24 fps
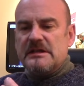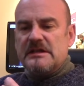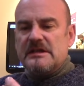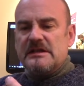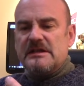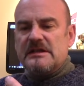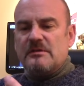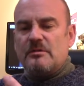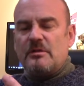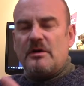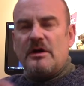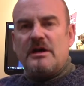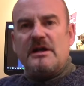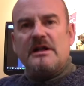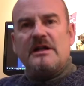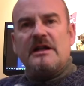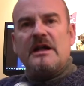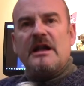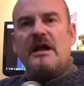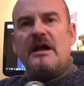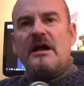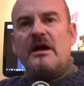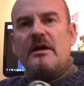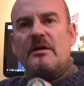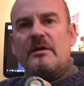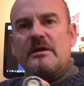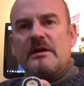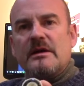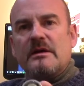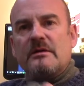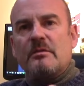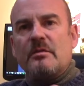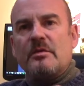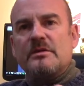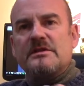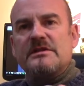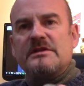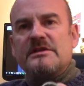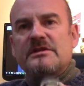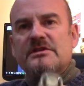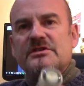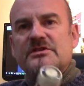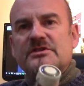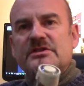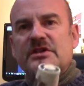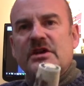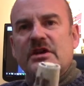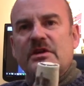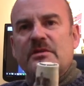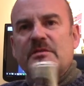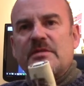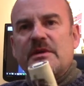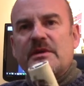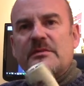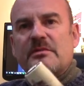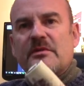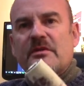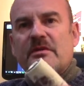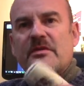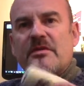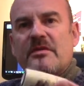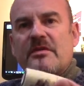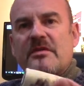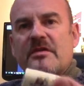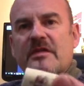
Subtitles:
little while ago, and I wanted to show people